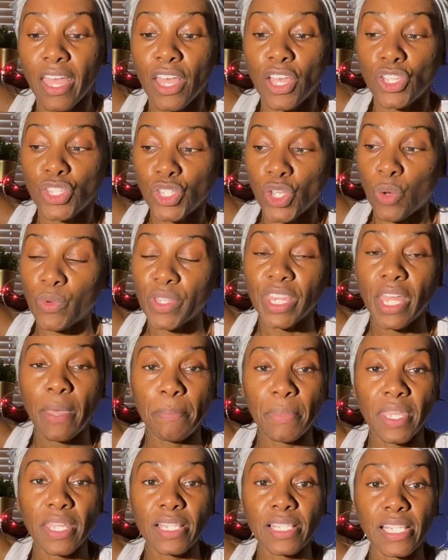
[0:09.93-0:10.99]
So with
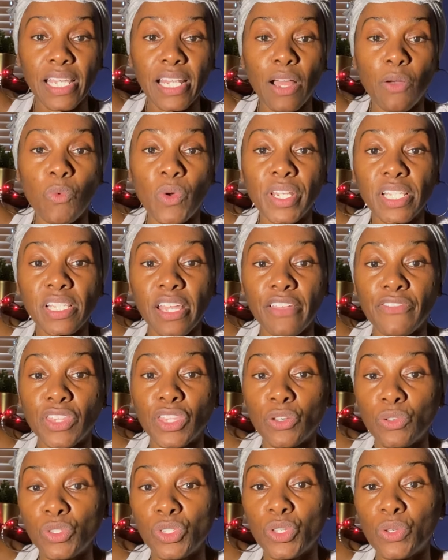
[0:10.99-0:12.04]
that being said, I want to say for
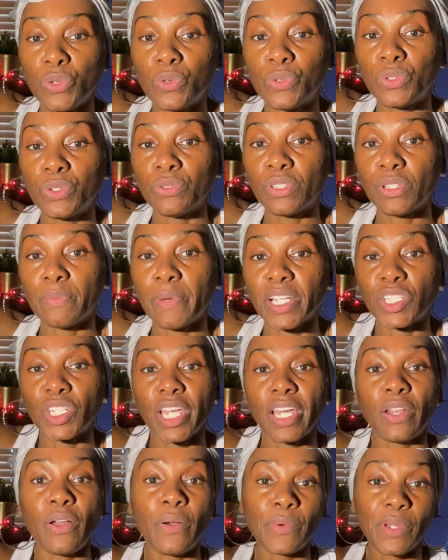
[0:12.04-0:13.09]
those of you who are new to my
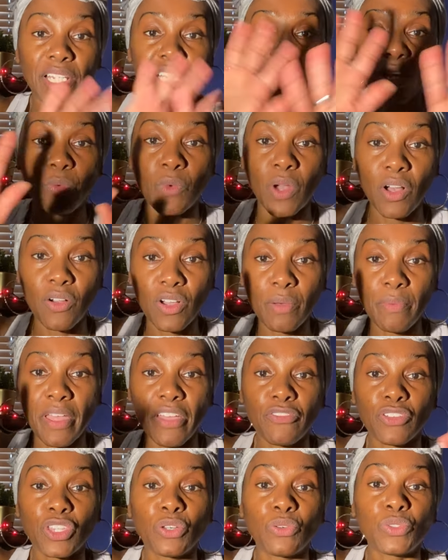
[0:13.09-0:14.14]
channel, I want to say welcome.
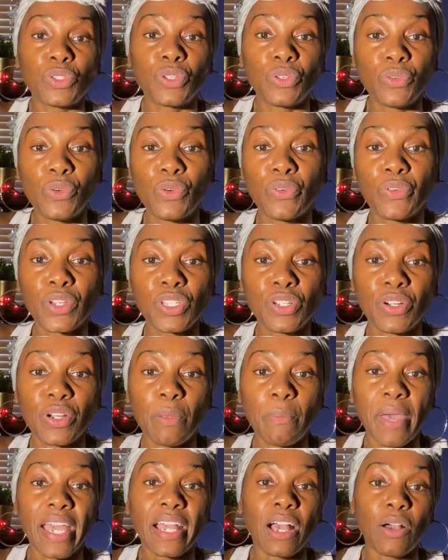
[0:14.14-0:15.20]
And for those of you who are returning
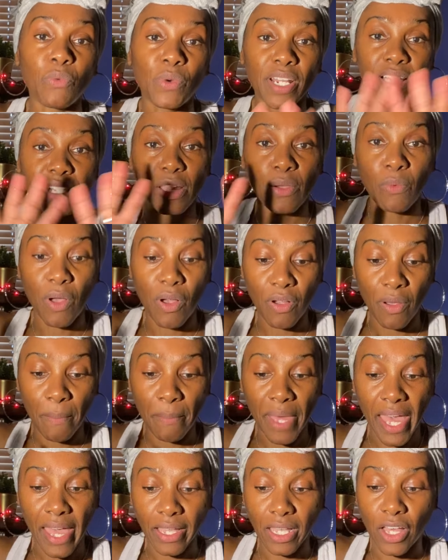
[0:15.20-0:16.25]
back, I want to say welcome
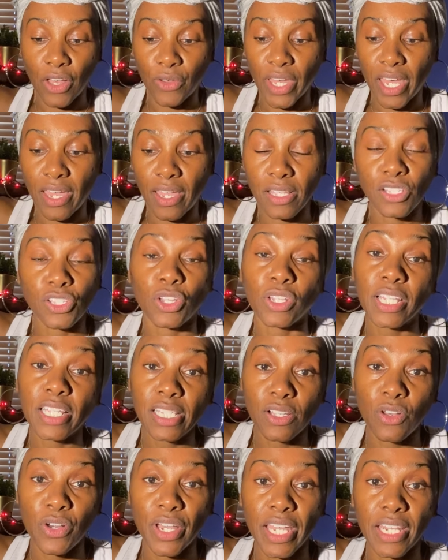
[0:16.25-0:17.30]
back. Okay, so
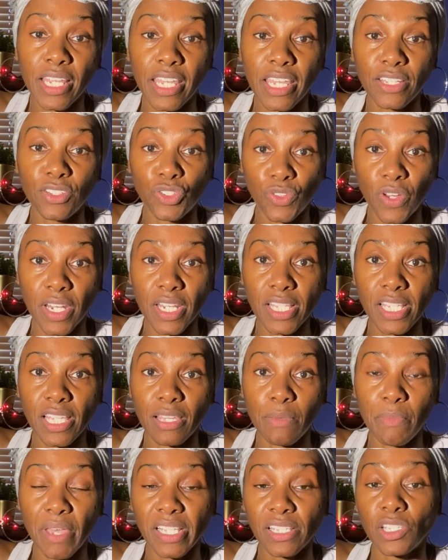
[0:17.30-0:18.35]
let's go ahead and get straight into
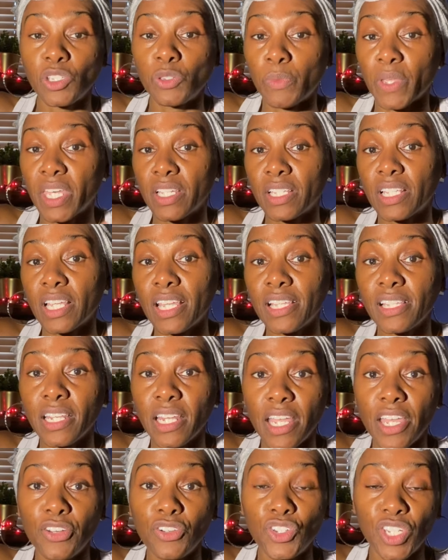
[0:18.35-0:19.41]
the message because these are the
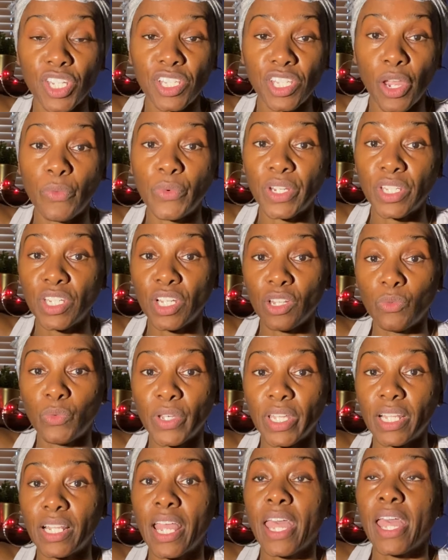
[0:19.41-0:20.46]
energies that we're dealing
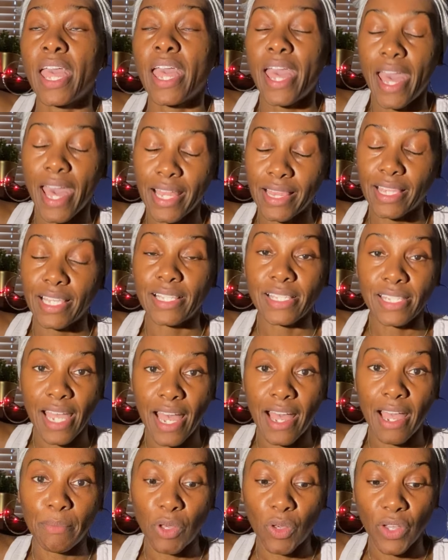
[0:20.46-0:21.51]
with at this
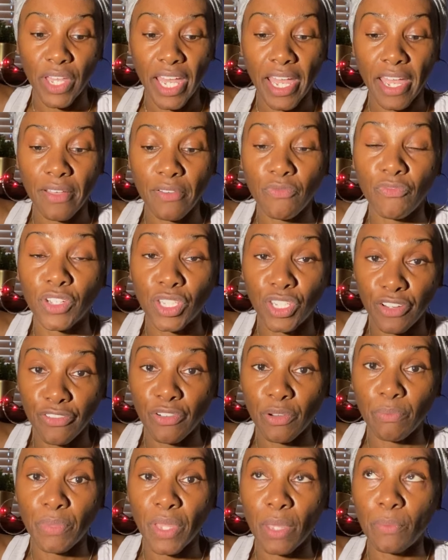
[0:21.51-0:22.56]
time. Okay, for
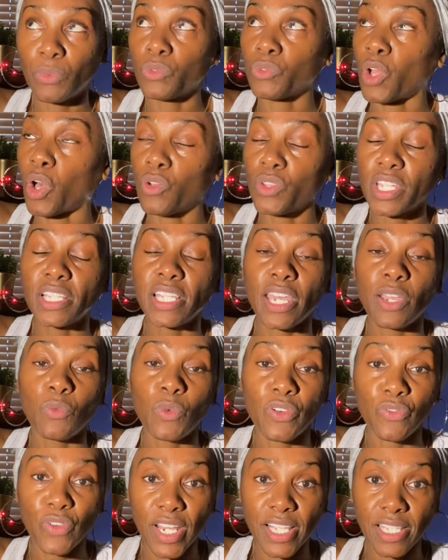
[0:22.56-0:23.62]
different people, only take
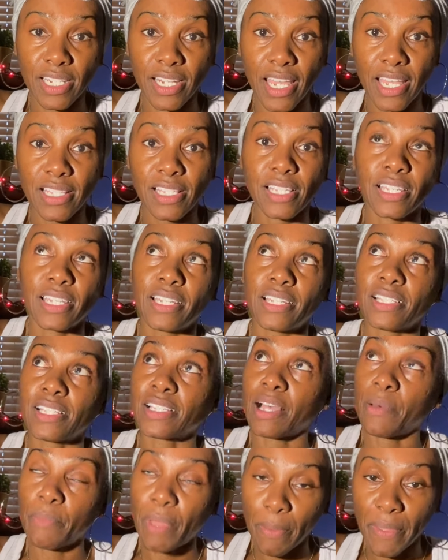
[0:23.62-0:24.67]
what resonates because
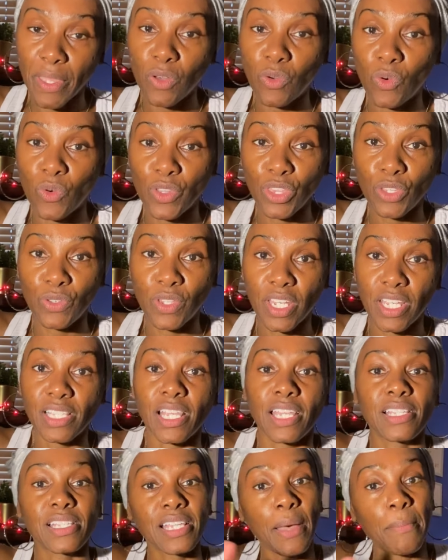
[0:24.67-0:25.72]
some may be going through this
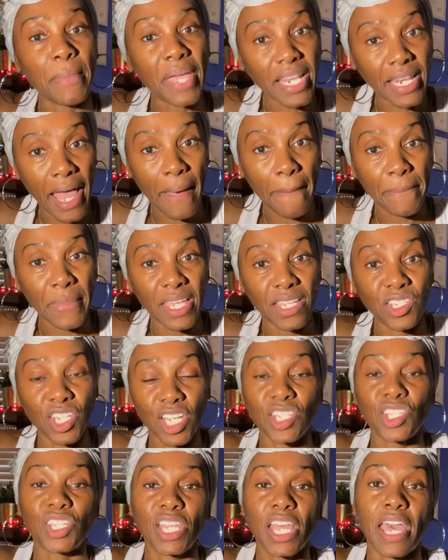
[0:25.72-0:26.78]
and some may not be
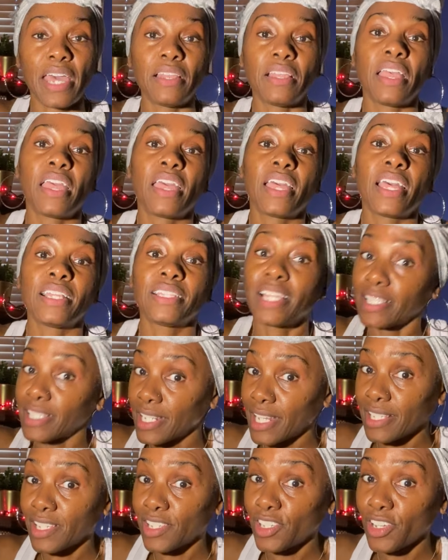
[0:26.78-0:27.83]
just yet. Doesn't
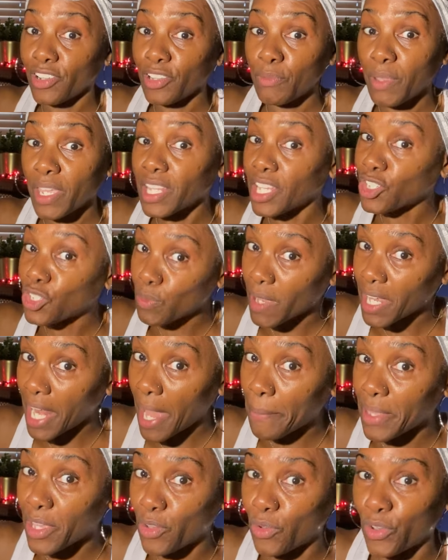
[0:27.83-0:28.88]
necessarily mean that you may
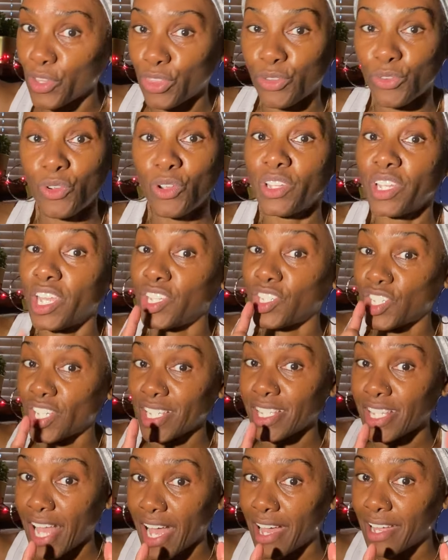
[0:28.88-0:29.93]
not be going through it. It's
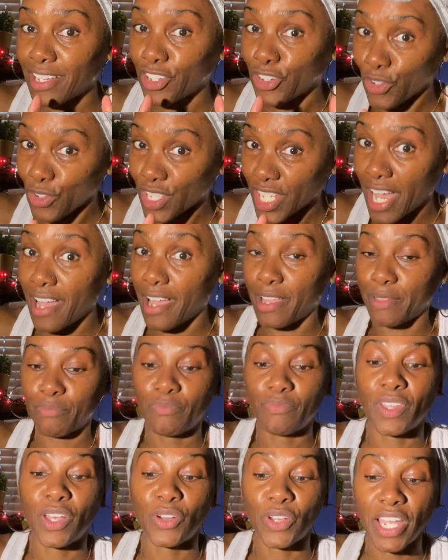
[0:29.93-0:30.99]
just not your time,
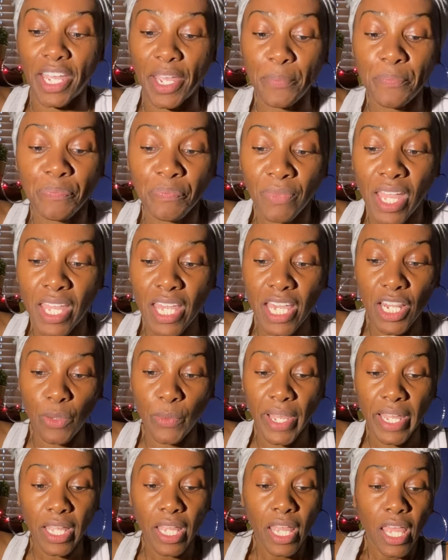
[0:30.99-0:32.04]
okay?
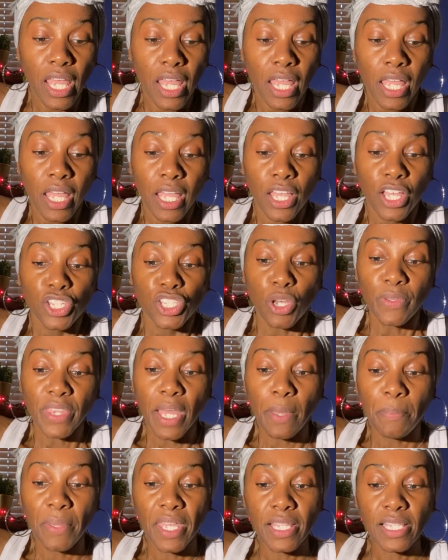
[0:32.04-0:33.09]
Anyway, so with
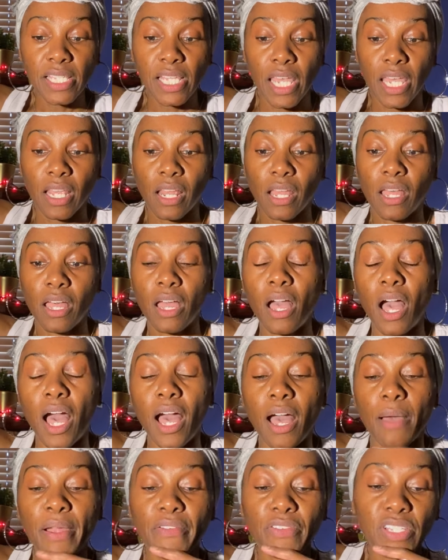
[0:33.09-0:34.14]
that being said,
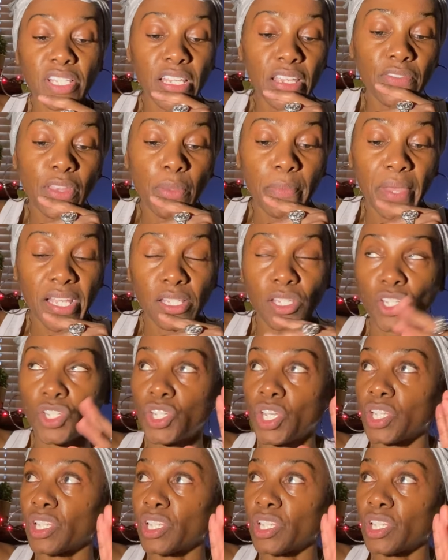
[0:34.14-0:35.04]
I received the message.